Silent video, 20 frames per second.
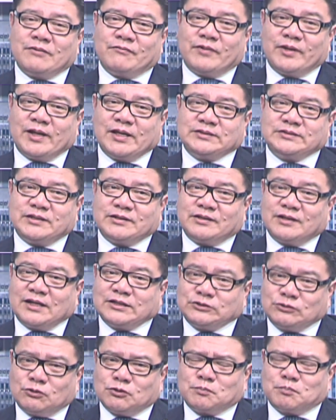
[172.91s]
When I say
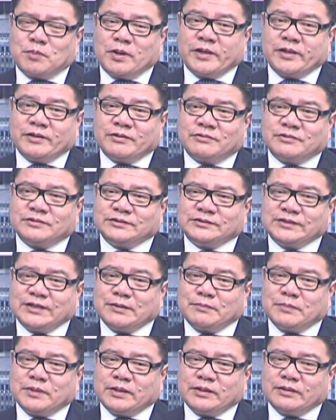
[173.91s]
grassroots players,
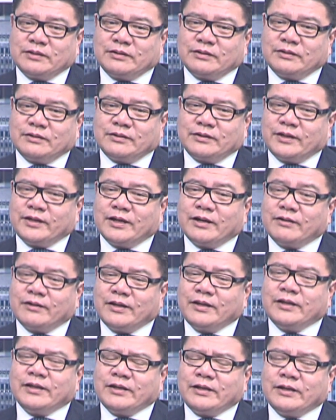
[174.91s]
I mean, they are
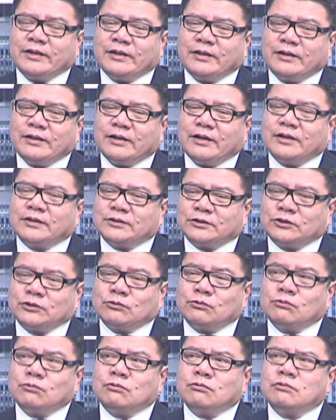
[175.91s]
really a
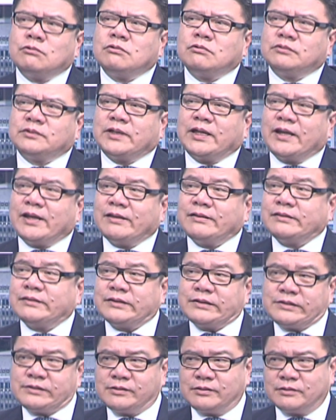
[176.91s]
true,
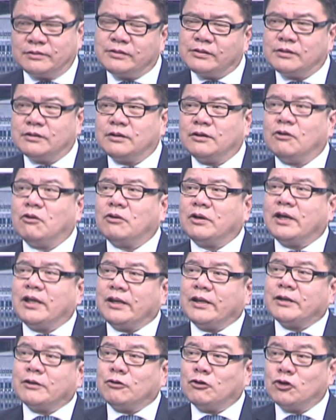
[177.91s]
talented
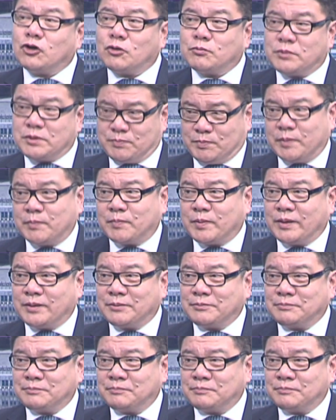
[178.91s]
local economy people.